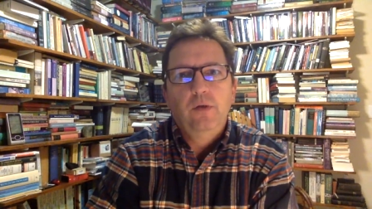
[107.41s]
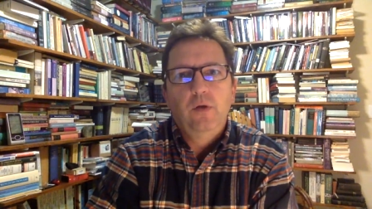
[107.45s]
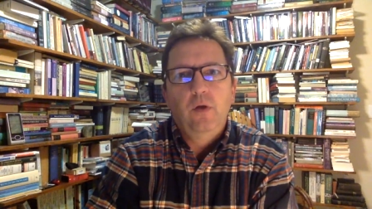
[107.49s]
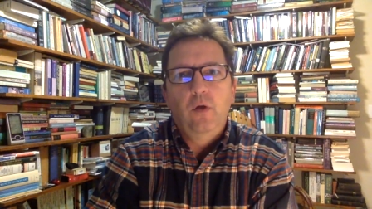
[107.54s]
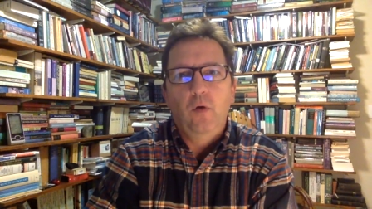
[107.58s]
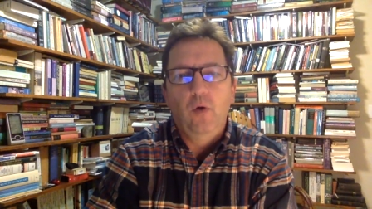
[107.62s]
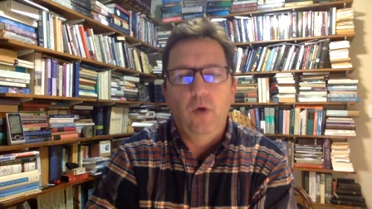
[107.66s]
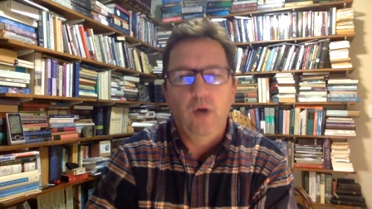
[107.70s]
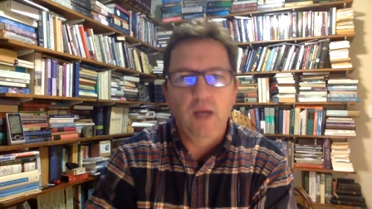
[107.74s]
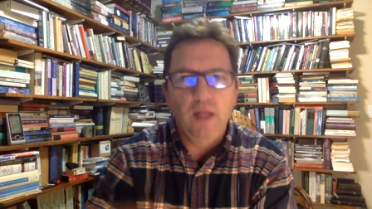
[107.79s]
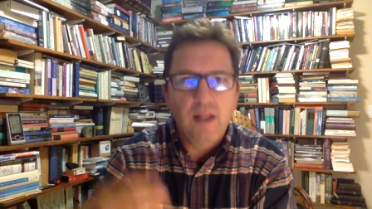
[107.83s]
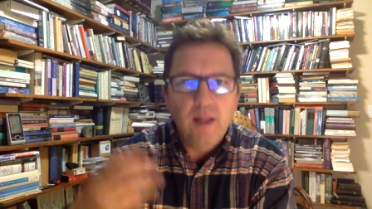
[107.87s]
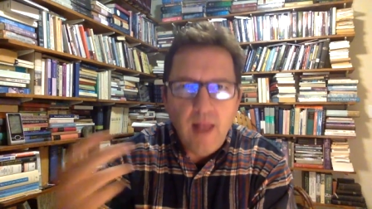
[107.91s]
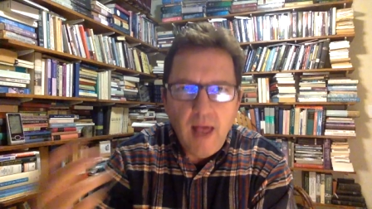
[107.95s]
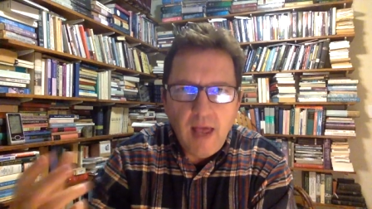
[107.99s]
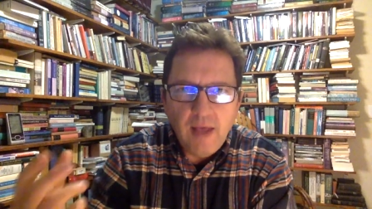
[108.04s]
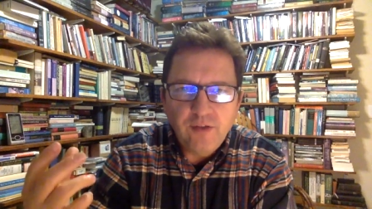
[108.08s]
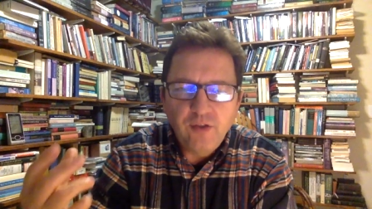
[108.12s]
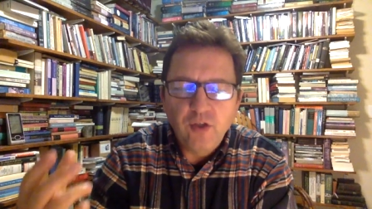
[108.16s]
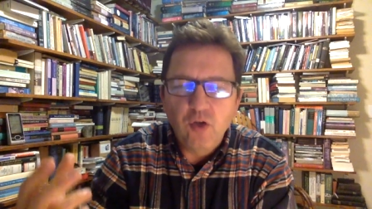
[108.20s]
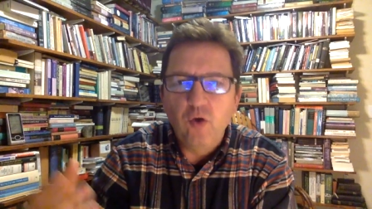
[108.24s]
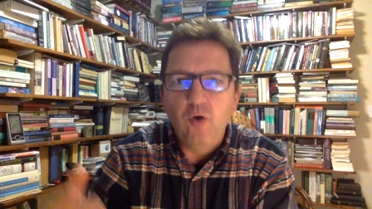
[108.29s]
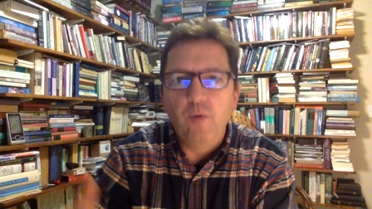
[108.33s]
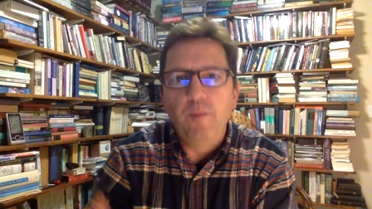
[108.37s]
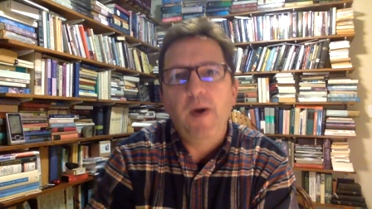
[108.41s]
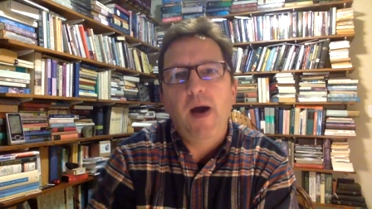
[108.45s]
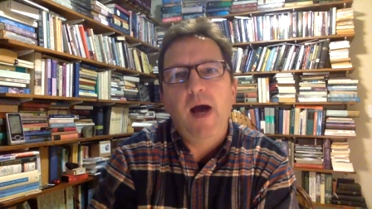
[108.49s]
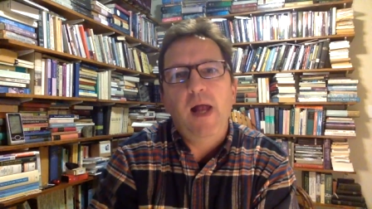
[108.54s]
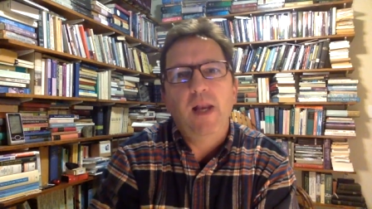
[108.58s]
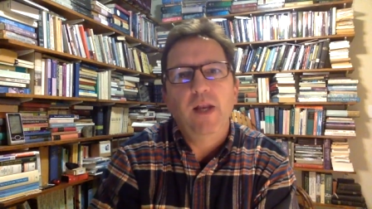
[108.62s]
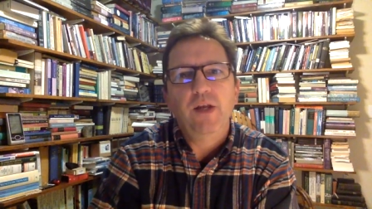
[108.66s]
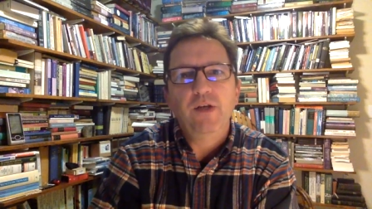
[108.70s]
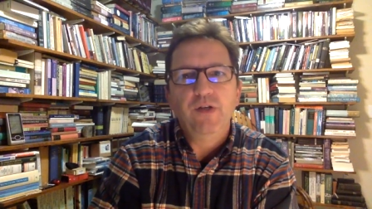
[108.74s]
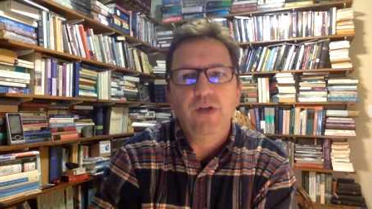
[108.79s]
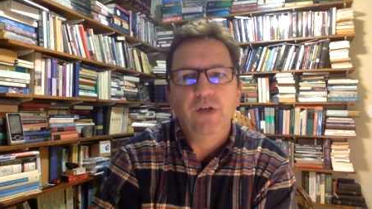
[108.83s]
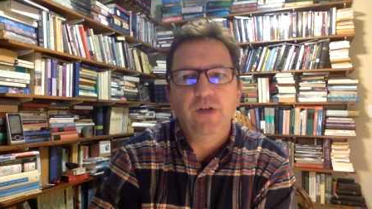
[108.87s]
or a classical
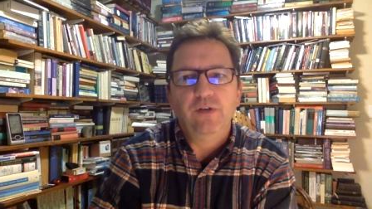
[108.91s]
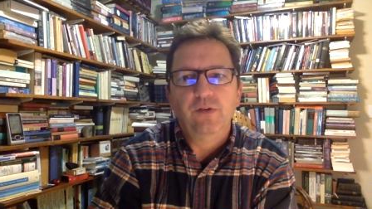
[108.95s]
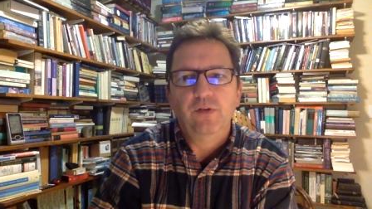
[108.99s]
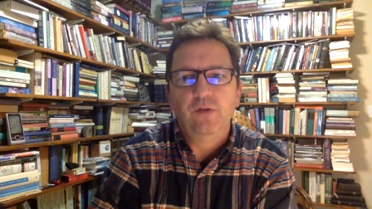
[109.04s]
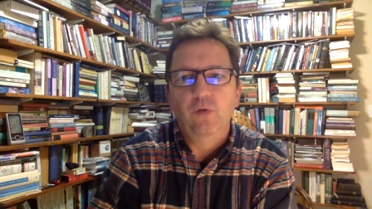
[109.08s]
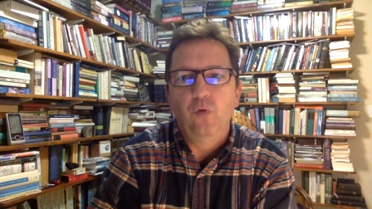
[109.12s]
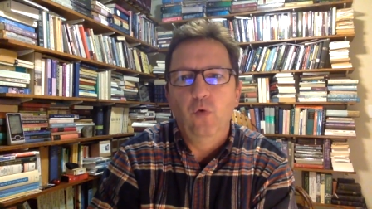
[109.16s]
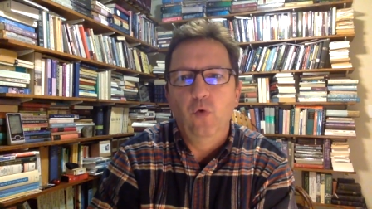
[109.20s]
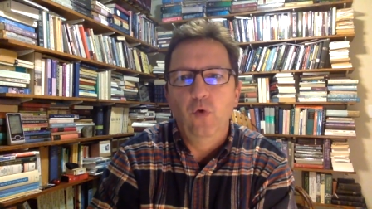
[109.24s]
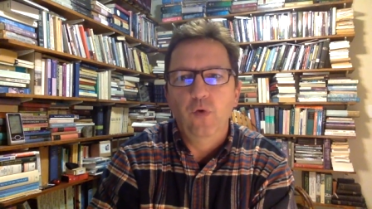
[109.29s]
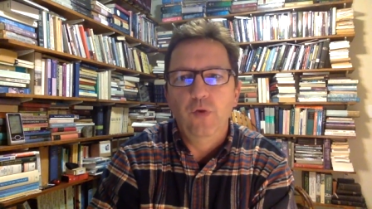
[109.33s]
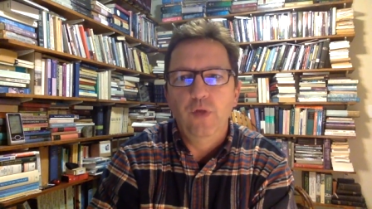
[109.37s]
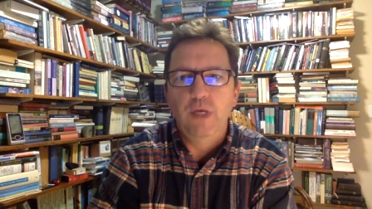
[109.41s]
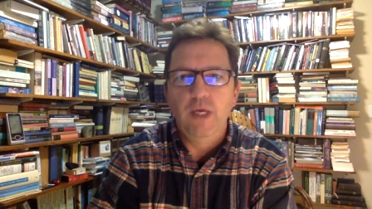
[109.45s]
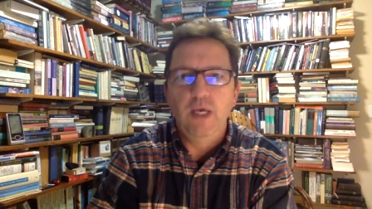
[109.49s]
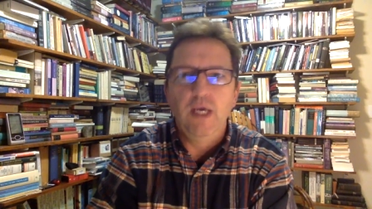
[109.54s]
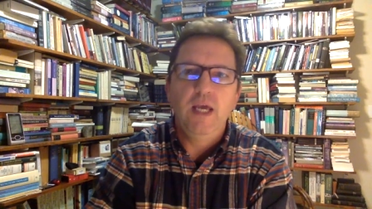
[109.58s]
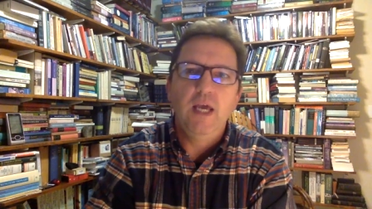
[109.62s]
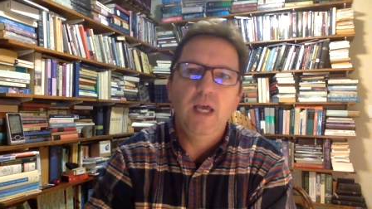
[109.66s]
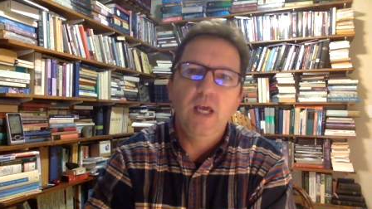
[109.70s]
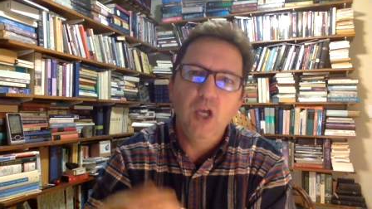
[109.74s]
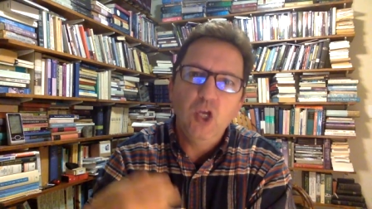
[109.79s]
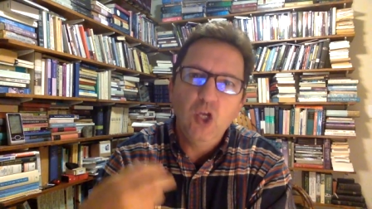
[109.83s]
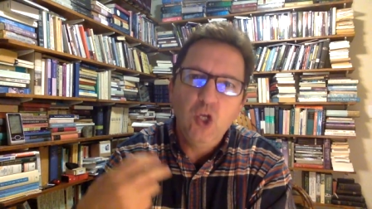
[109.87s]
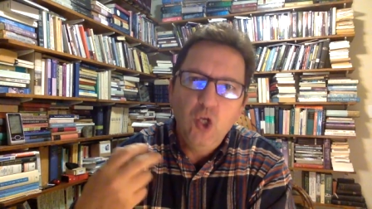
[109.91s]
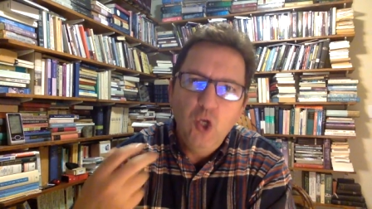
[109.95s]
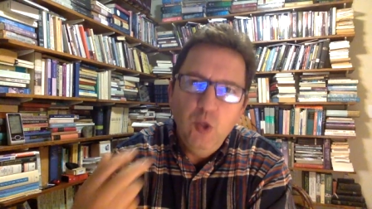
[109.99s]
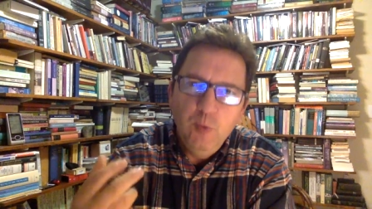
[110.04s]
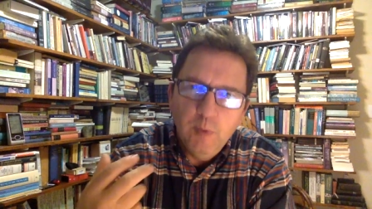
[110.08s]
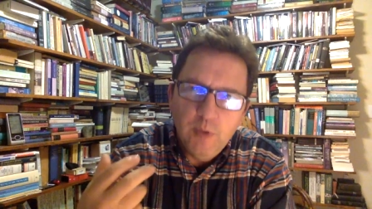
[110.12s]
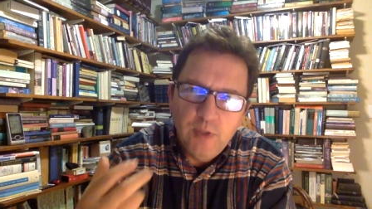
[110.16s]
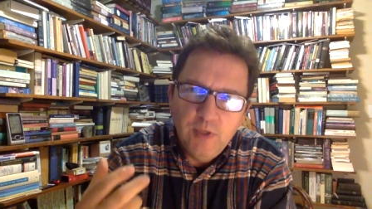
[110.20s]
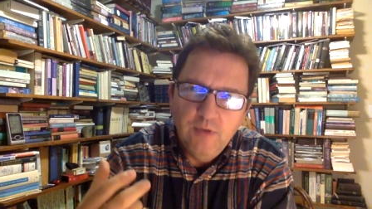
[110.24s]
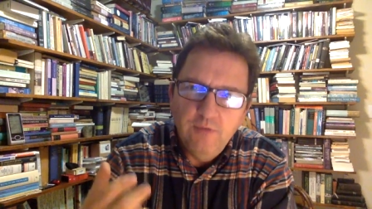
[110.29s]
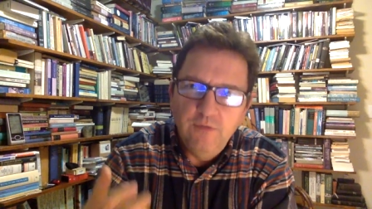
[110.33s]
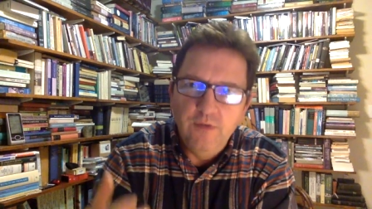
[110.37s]
apologist or the
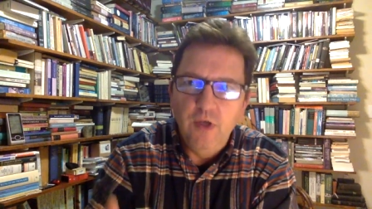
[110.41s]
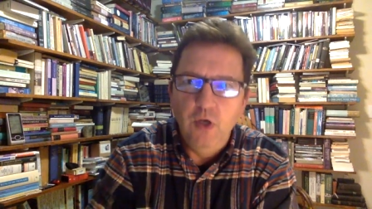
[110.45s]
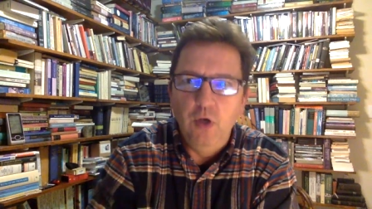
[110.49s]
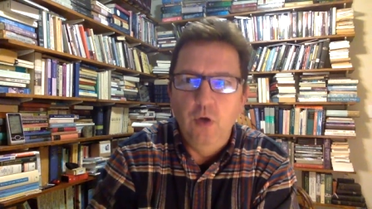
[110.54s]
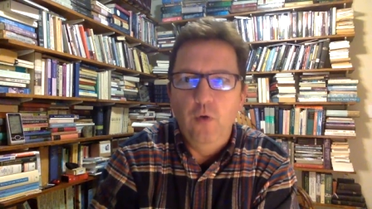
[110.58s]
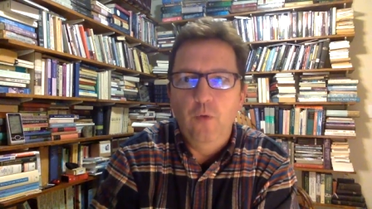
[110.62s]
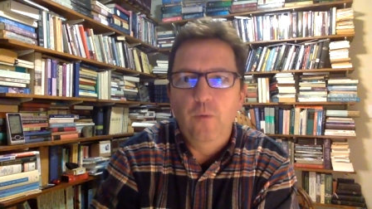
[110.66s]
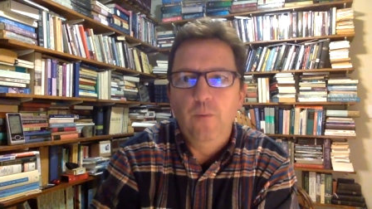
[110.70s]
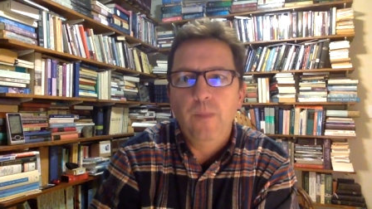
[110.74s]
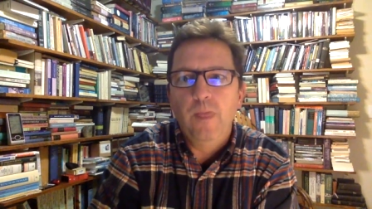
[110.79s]
cumulative view,